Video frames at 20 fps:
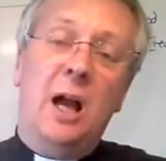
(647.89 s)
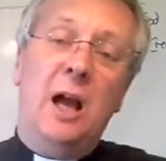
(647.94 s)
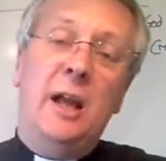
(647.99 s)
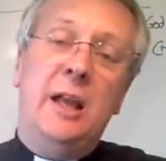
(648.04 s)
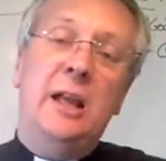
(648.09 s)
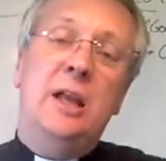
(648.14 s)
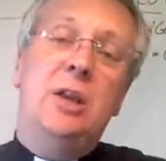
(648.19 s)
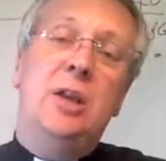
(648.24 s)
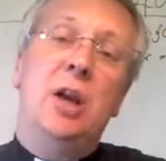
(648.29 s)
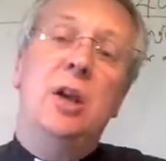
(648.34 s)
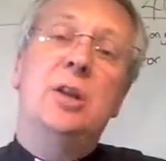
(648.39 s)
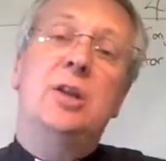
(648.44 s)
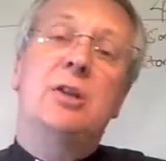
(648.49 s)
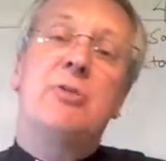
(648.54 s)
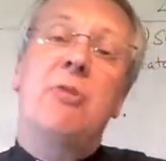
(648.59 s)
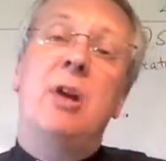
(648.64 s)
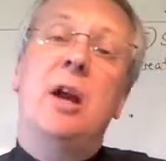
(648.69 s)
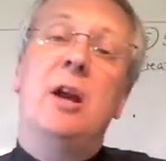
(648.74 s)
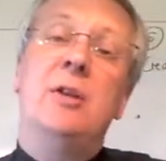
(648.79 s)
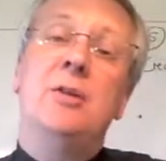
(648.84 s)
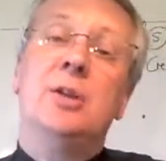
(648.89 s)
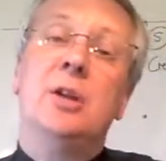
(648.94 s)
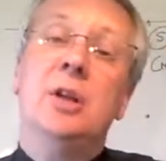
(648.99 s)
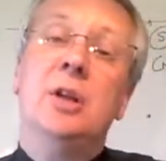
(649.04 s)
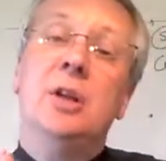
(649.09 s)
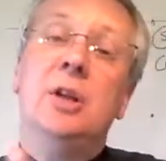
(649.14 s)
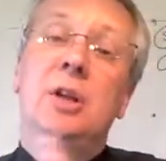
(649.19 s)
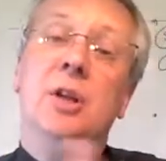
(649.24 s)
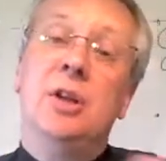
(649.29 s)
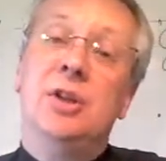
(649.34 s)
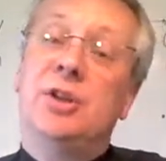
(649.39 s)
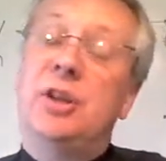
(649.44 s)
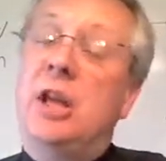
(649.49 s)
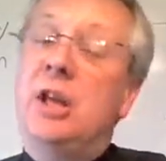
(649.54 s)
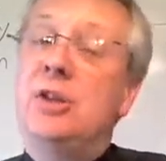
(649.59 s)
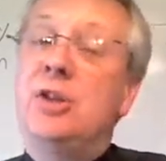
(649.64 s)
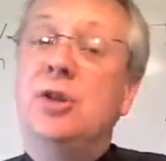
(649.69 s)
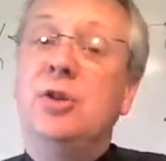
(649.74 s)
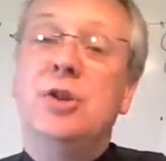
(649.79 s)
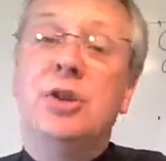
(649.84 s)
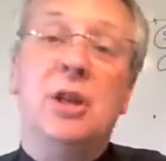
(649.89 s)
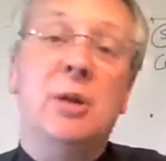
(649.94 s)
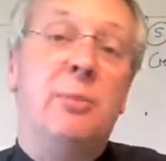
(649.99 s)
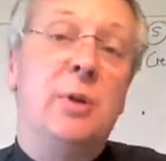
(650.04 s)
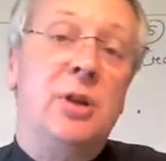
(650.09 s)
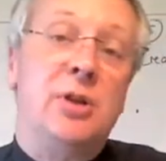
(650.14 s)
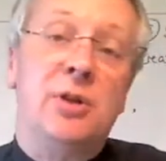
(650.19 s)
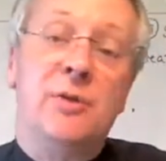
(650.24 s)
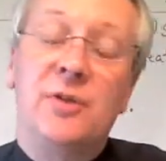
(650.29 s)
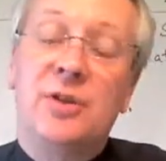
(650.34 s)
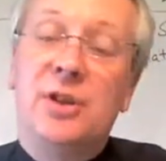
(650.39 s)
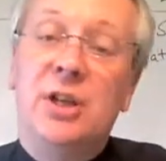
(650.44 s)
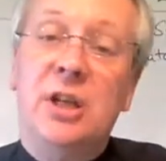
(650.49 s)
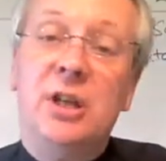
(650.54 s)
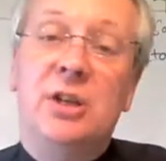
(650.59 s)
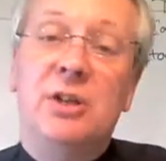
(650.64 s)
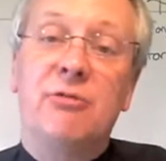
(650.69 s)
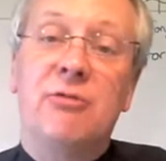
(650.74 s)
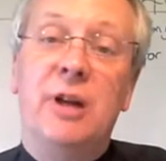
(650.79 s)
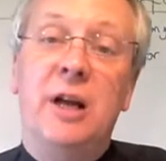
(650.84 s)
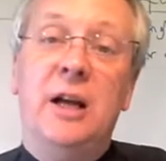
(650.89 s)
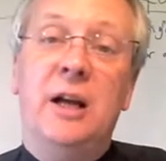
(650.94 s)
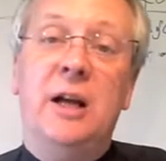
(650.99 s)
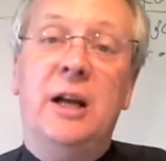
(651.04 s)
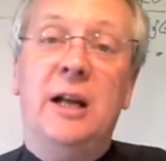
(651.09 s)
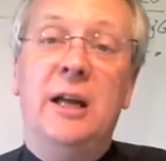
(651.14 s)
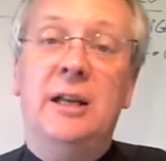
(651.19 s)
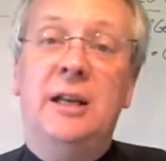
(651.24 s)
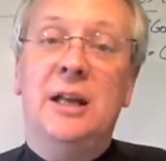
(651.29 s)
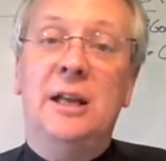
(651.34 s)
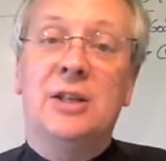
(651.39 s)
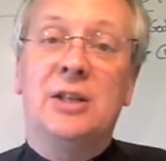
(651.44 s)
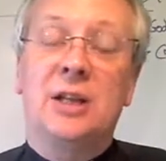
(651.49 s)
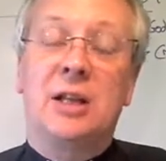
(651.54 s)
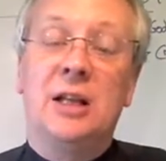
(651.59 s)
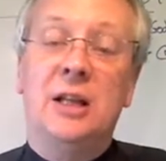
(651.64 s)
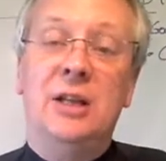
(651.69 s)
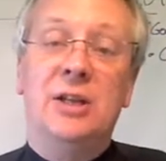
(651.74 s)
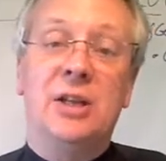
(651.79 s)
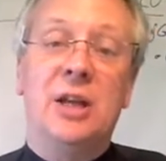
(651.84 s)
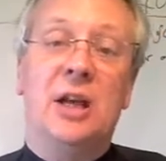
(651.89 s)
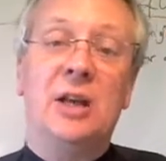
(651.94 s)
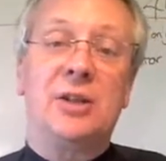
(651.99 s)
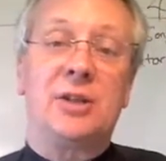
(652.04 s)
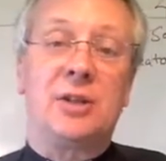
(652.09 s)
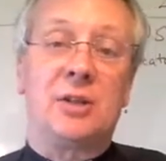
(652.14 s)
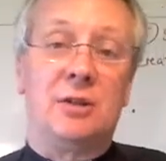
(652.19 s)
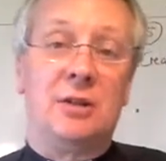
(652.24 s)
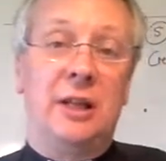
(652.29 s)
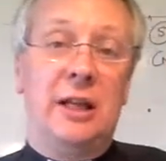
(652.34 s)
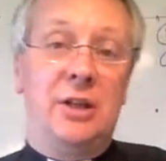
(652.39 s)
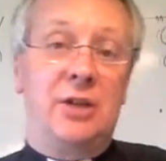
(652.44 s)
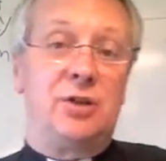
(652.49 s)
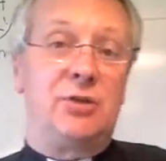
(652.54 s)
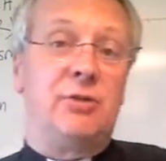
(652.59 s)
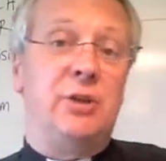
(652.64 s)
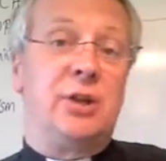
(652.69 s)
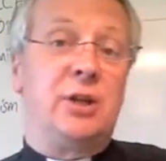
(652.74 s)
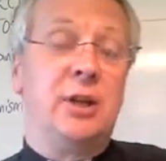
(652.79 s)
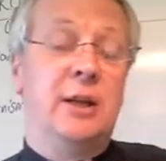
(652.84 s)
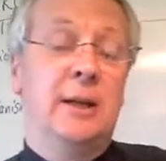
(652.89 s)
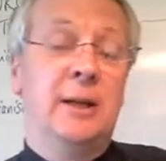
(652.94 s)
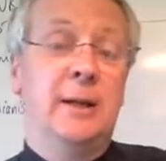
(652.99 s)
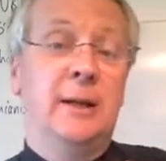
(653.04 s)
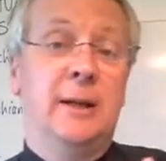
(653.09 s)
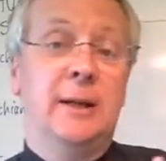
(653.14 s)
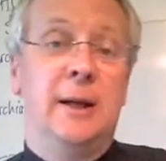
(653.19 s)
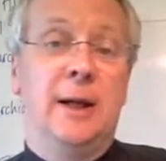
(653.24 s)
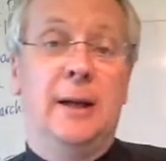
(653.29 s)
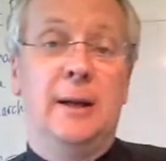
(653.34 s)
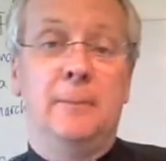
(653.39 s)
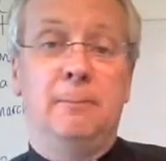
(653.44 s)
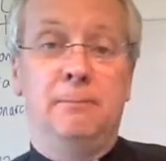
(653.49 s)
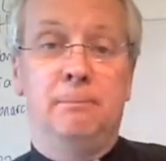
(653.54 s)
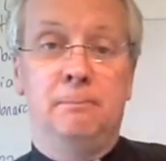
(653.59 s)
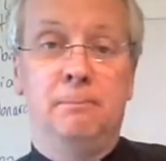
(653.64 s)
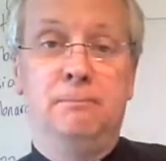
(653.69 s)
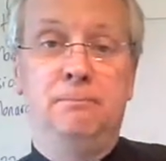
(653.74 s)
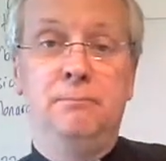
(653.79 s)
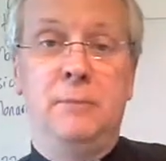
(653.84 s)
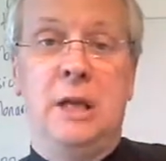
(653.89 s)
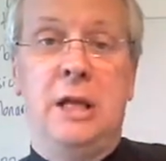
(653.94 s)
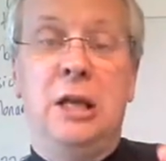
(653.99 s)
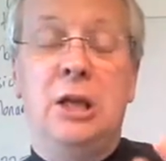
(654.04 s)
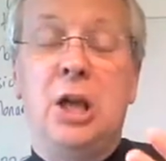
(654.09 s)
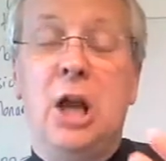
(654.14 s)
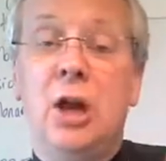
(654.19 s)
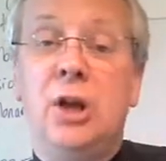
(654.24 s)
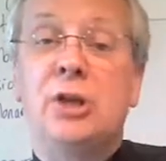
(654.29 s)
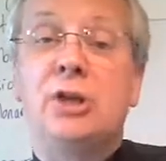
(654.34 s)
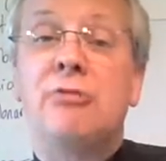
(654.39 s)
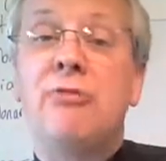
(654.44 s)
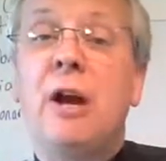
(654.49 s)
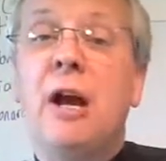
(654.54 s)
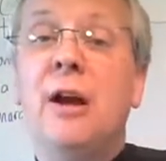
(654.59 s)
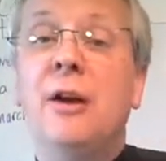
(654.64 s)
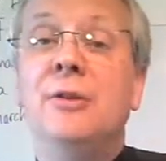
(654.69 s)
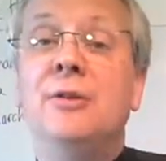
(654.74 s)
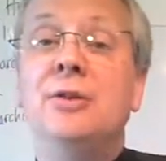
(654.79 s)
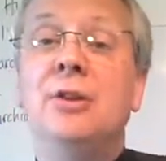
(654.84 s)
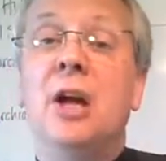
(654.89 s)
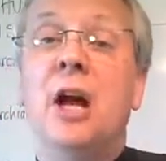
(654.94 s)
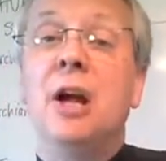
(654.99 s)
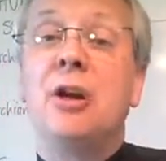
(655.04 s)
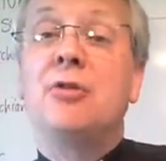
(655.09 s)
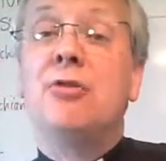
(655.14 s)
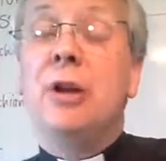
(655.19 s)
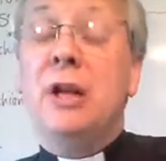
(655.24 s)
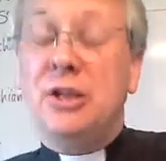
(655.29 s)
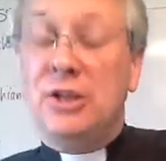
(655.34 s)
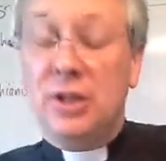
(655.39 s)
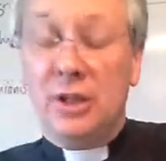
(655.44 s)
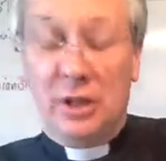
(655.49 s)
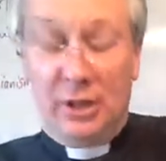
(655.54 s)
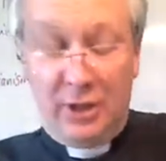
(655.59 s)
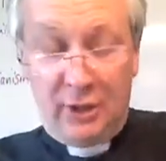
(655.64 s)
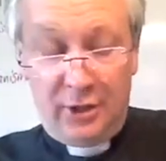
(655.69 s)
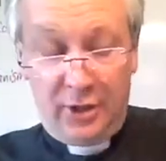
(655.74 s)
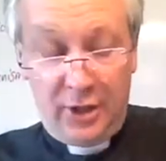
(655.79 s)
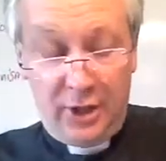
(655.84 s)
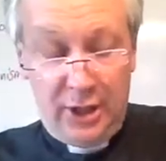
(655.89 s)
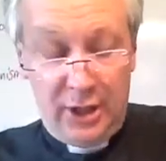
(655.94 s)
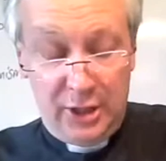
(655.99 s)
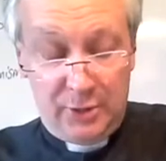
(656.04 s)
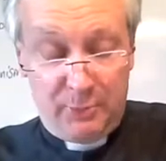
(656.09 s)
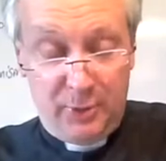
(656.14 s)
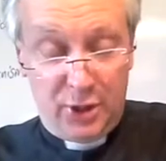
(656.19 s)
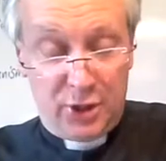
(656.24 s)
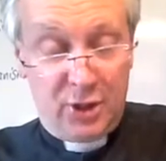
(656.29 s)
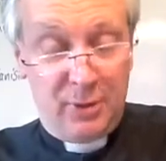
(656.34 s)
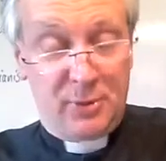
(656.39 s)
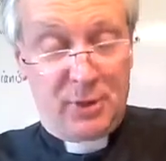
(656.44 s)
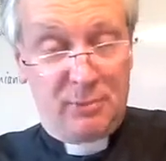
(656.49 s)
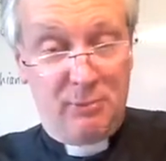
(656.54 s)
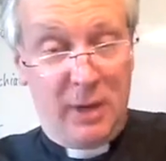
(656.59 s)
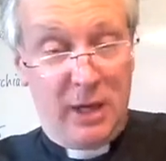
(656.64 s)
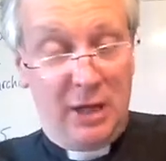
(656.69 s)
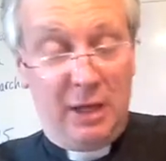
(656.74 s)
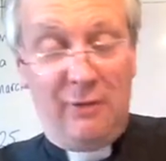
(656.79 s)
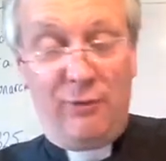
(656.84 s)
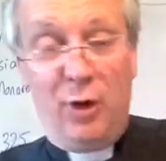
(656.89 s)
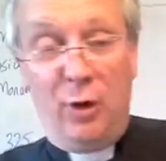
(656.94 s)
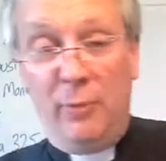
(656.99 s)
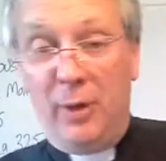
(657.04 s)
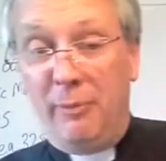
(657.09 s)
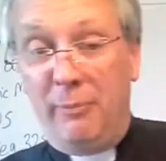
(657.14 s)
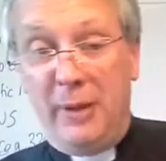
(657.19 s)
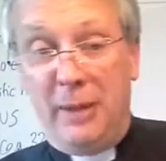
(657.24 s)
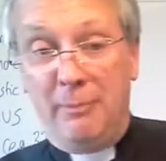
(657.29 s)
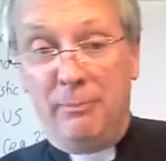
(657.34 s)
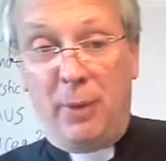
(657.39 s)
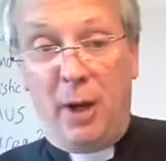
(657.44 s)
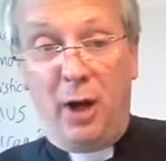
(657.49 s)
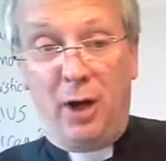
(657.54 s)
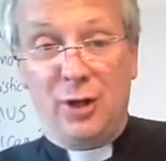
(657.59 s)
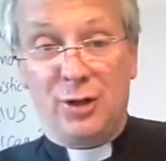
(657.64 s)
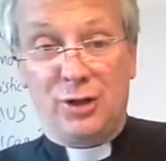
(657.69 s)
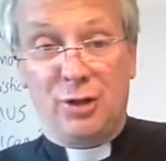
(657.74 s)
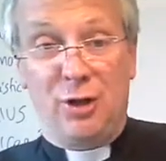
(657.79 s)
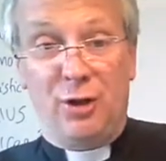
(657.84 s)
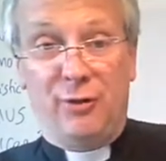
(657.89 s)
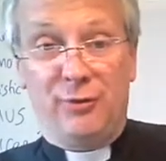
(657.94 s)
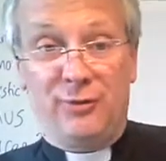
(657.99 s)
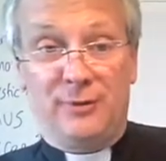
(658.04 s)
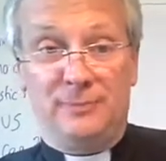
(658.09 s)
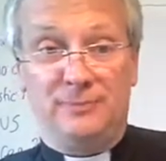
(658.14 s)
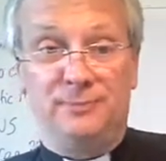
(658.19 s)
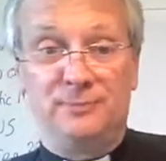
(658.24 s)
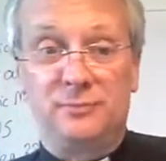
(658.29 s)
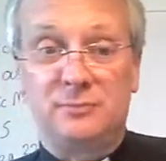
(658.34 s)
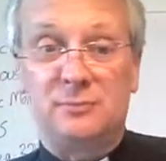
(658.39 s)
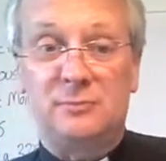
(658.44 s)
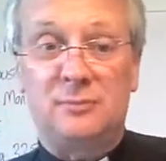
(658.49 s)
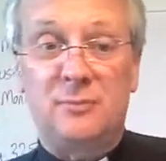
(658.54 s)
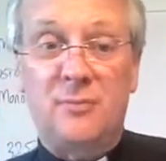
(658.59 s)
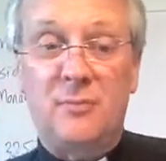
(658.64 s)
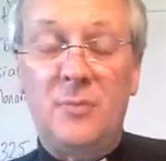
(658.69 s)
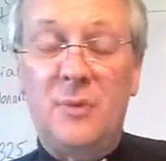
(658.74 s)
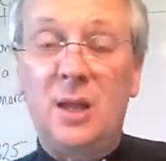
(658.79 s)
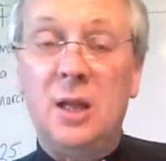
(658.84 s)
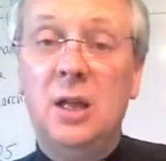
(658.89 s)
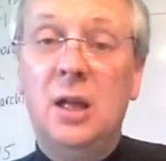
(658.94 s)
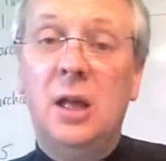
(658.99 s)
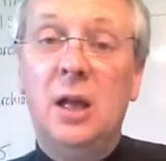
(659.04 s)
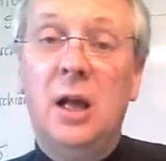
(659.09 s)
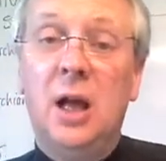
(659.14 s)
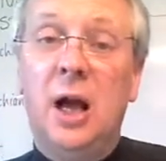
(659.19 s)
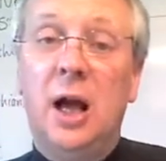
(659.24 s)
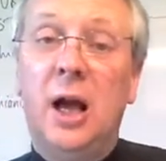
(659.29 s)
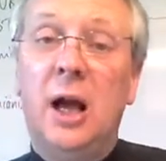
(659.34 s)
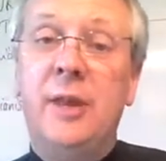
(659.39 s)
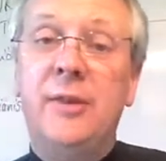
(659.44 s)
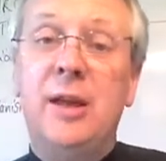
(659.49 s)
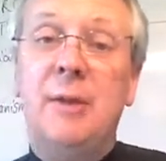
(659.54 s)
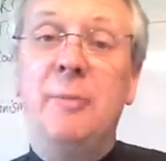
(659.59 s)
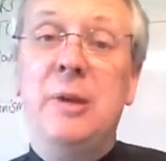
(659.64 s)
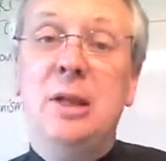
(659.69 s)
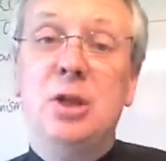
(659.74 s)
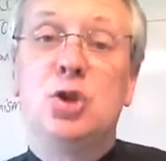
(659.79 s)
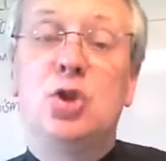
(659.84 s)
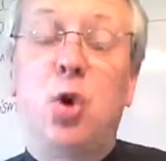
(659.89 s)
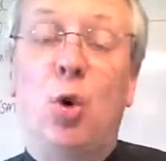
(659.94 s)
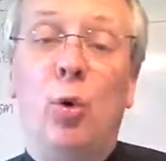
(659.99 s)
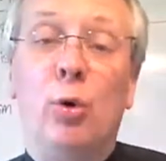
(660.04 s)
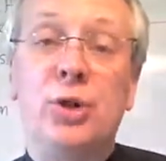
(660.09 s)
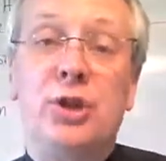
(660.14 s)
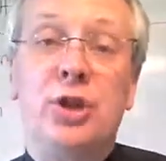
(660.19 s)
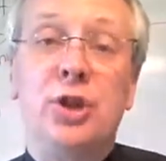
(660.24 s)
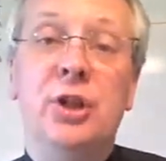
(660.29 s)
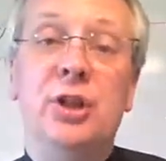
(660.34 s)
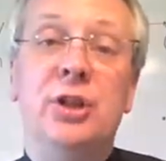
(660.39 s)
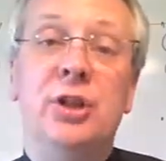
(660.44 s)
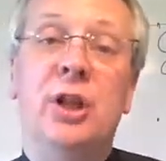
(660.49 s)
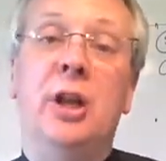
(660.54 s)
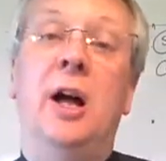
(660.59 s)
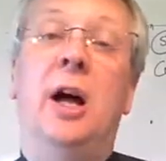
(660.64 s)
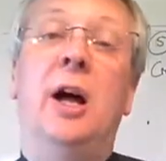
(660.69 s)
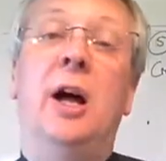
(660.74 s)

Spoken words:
he goes around, says Eusebius of Caesarea in his ecclesiastical histories, he goes around greeting these bishops, many of whom have been part of, they've been tortured